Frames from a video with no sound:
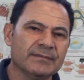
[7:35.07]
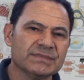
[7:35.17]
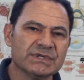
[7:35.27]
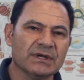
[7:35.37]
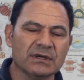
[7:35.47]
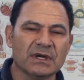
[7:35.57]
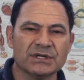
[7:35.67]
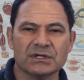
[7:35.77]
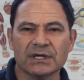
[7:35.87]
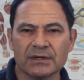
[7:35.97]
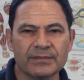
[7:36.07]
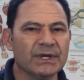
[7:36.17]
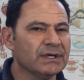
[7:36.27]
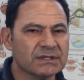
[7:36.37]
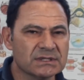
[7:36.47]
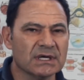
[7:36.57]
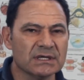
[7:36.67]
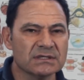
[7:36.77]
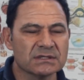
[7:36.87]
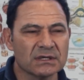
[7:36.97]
so you can actually complete your studies.